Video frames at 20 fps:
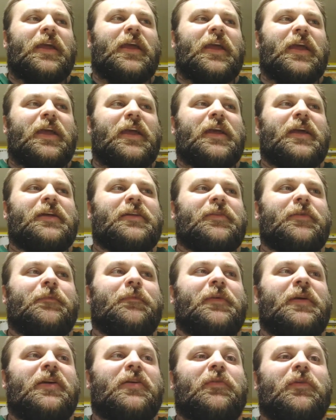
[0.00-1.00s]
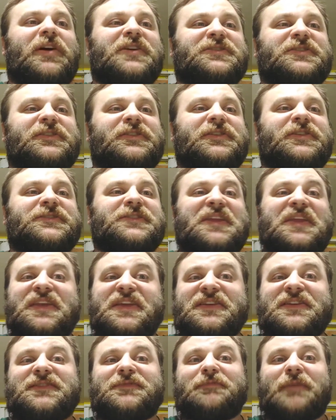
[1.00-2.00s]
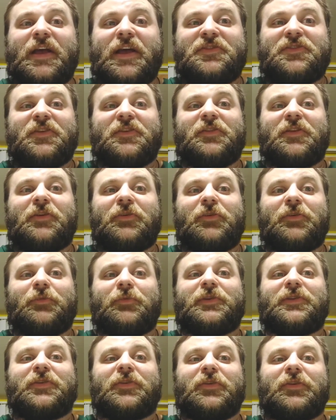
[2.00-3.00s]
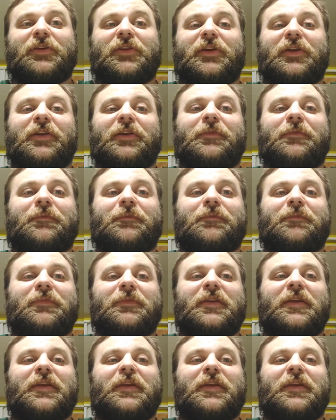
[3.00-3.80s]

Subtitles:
And the big question is Matthew Lillard returning?